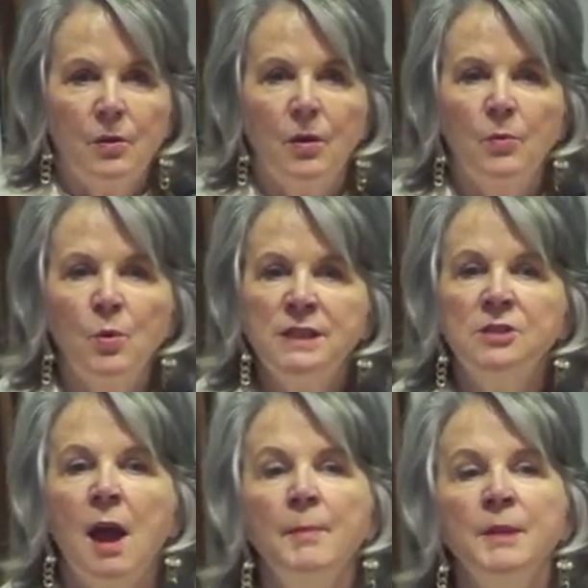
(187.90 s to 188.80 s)
Was
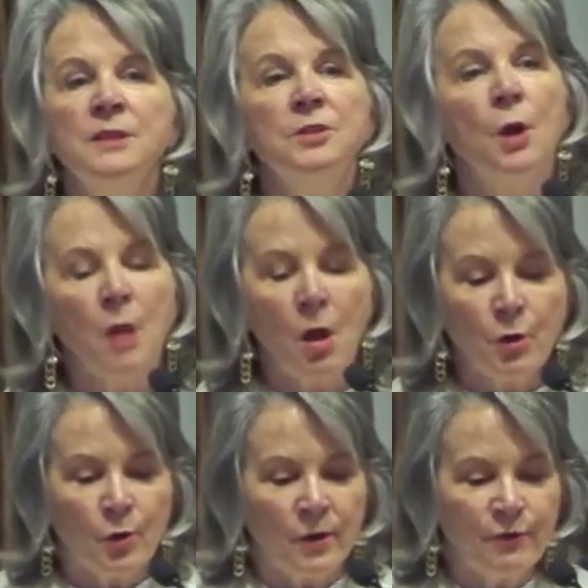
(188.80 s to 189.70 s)
Thomas no
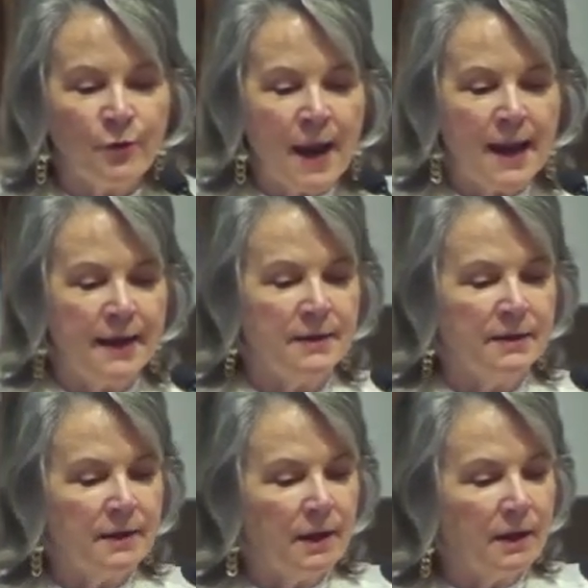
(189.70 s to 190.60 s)
longer afraid
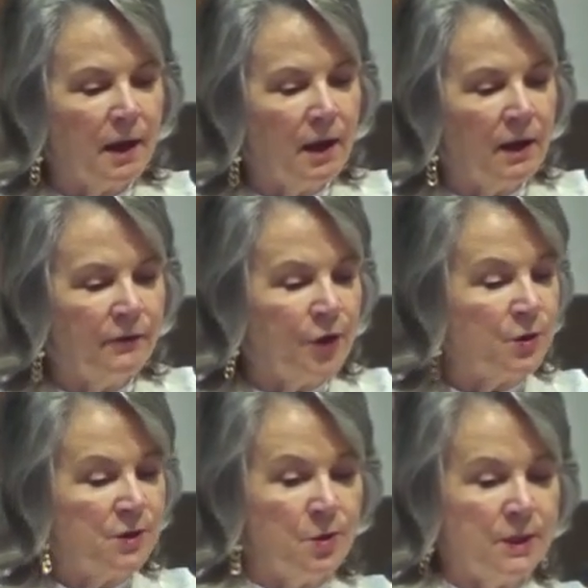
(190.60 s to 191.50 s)
of
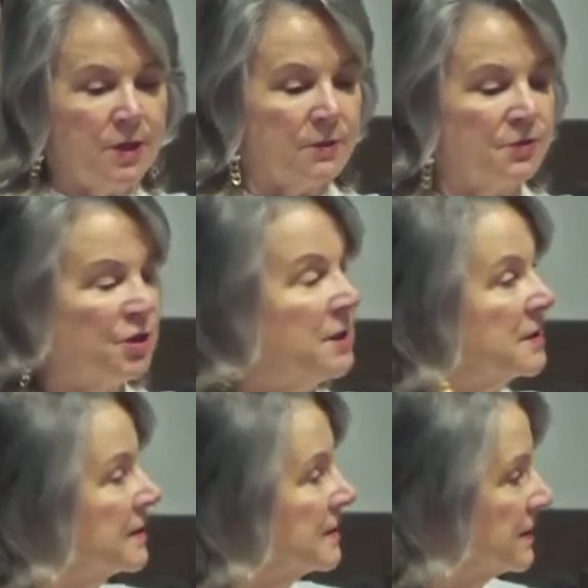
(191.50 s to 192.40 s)
those who had killed
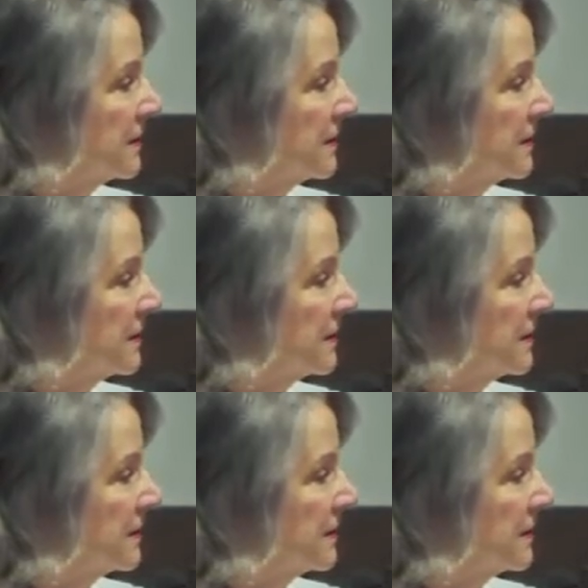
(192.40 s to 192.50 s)
Jesus?